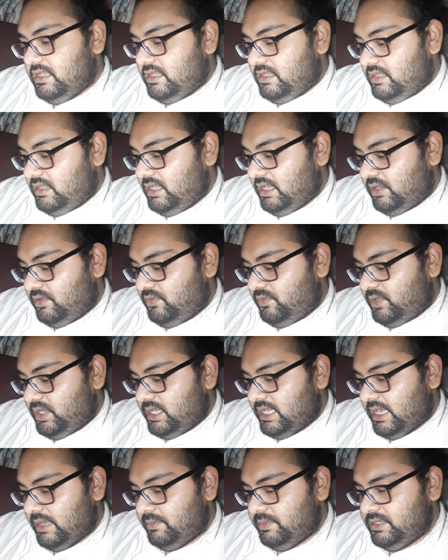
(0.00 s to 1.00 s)
Now,
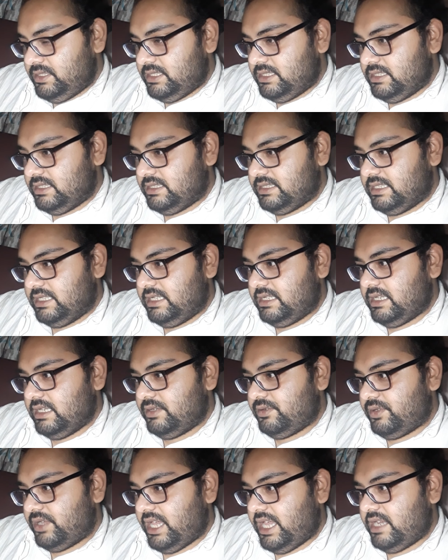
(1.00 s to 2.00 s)
what happens is that
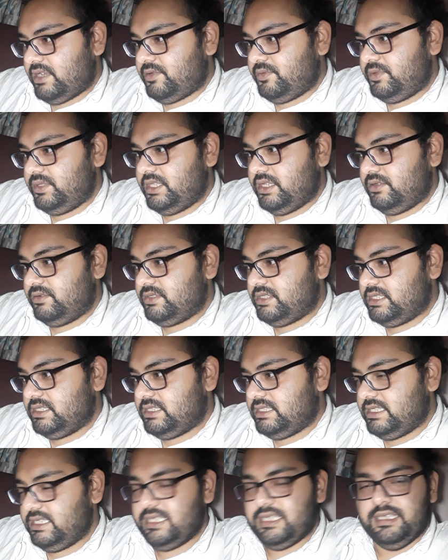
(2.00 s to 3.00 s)
a rat without a
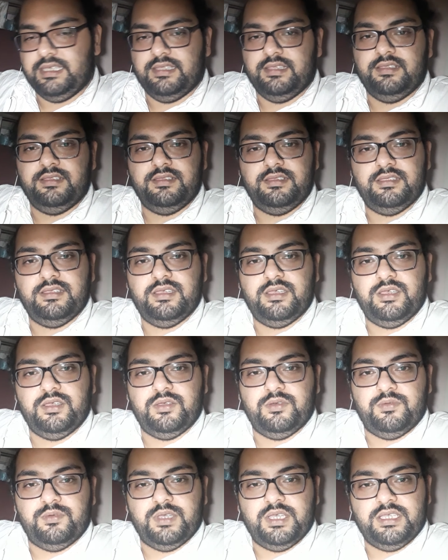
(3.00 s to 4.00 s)
tail
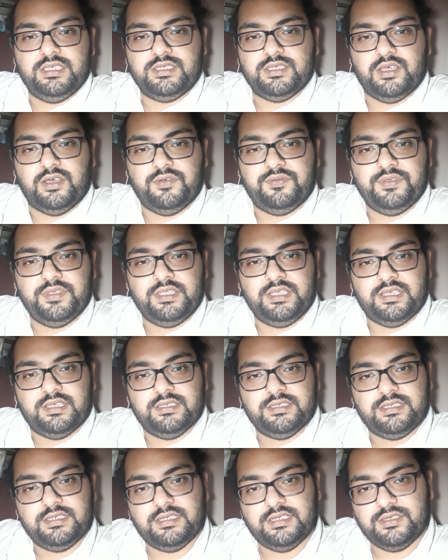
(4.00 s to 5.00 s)
was often
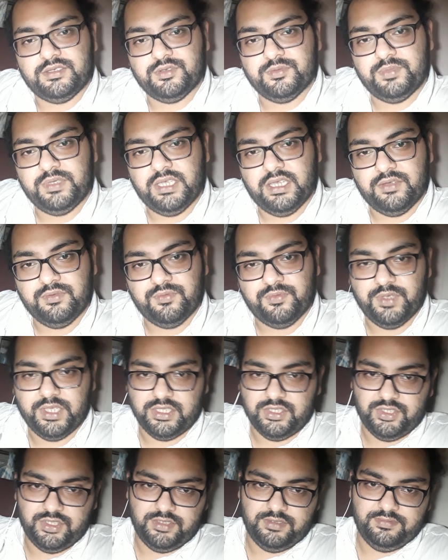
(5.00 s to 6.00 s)
considered to be a
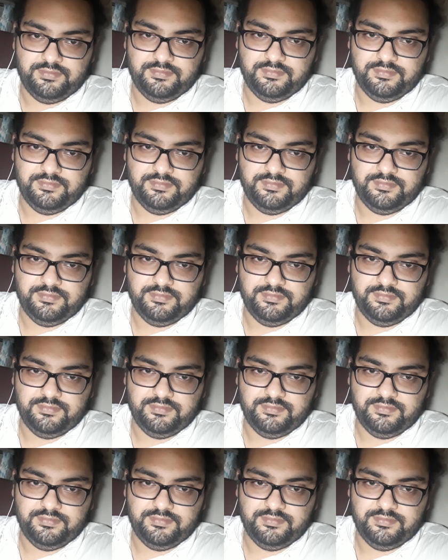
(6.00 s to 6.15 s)
witch.